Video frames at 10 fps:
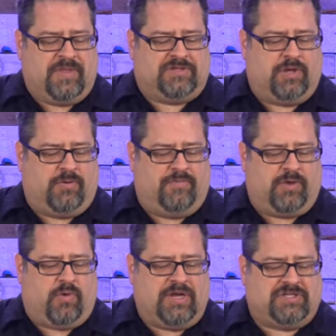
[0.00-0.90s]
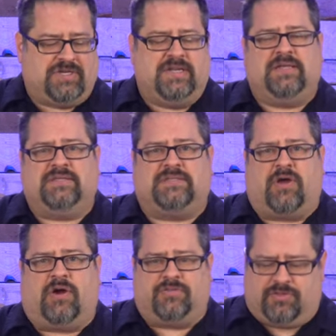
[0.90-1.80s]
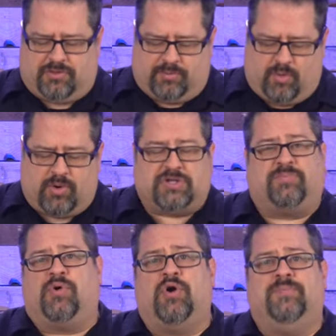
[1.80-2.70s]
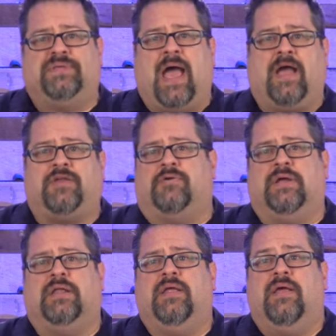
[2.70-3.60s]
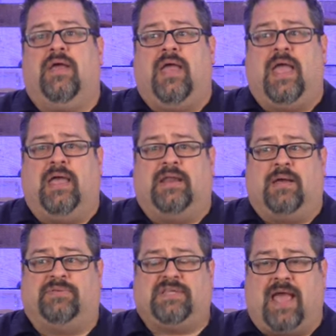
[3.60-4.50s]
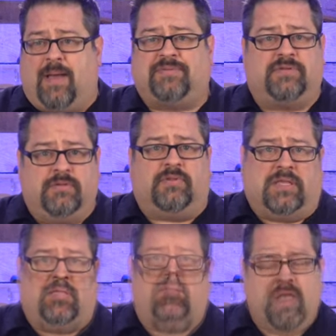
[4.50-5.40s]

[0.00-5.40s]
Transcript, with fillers: So the question is, are the ThermoWorks probes accurate? And I would say absolutely.